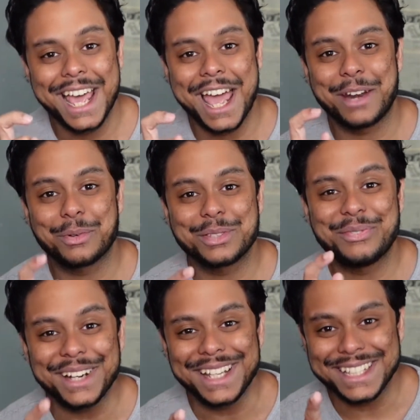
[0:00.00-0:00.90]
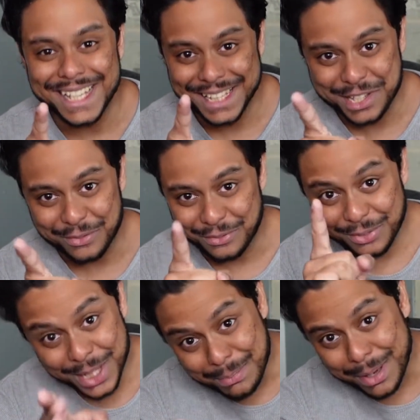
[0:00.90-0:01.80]
and what's funny is that there's a
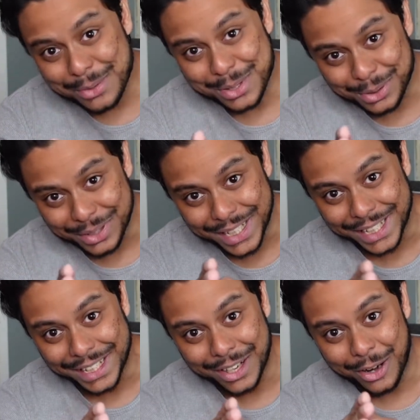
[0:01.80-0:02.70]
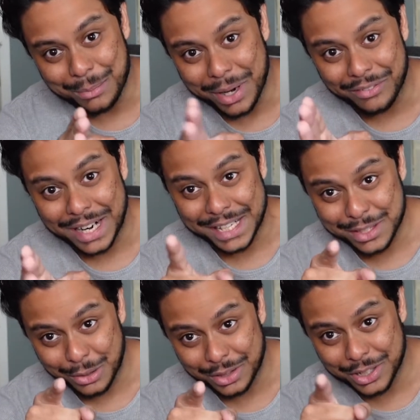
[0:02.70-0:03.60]
flip out screen on my right.
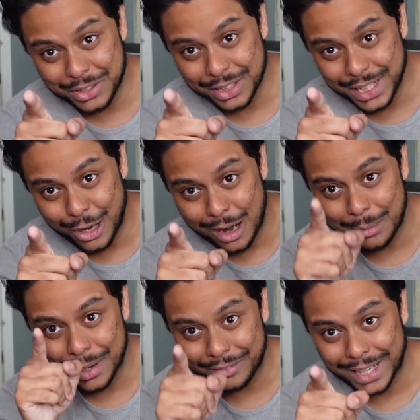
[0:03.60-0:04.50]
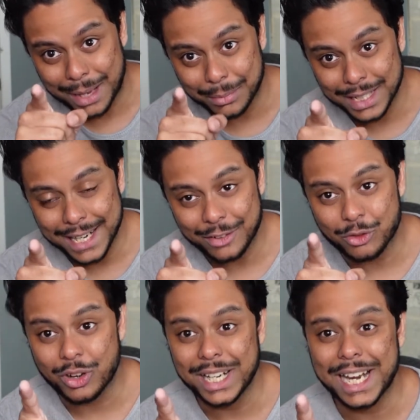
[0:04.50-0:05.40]
So literally on my right, I'm looking at it
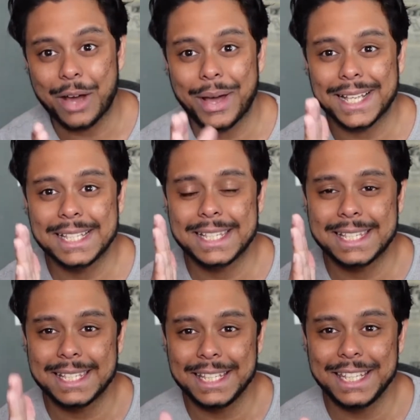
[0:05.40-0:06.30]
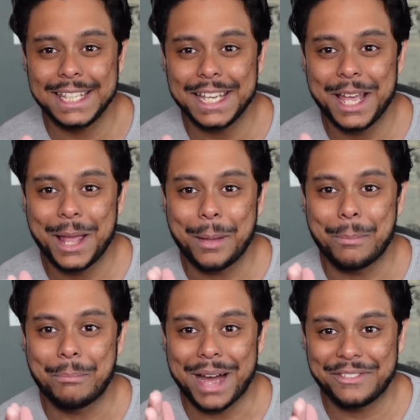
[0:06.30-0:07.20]
right now. I can see
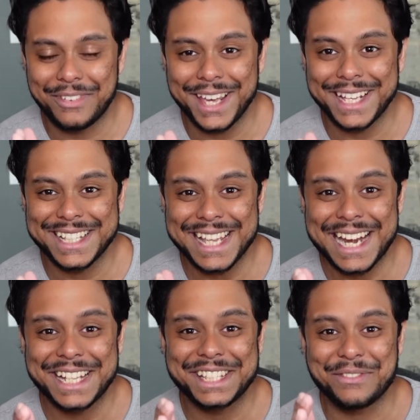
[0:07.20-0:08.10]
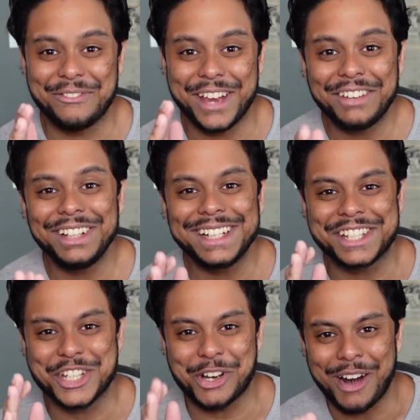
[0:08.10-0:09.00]
my face, and it's very
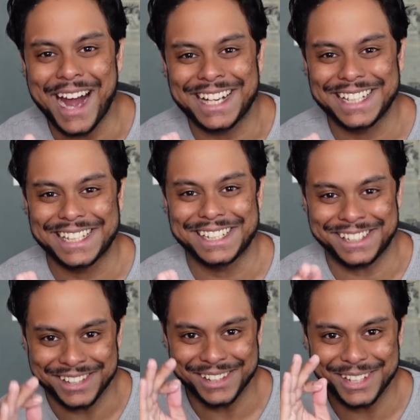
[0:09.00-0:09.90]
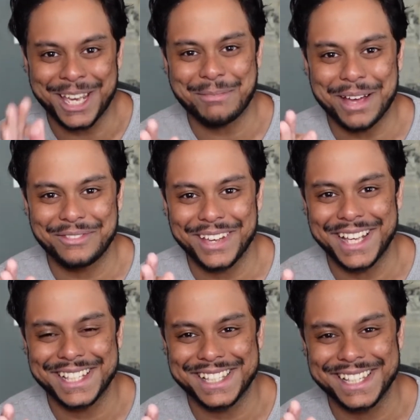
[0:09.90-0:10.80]
distracting to look at my
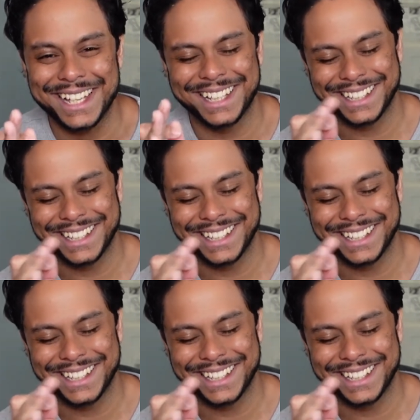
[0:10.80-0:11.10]
face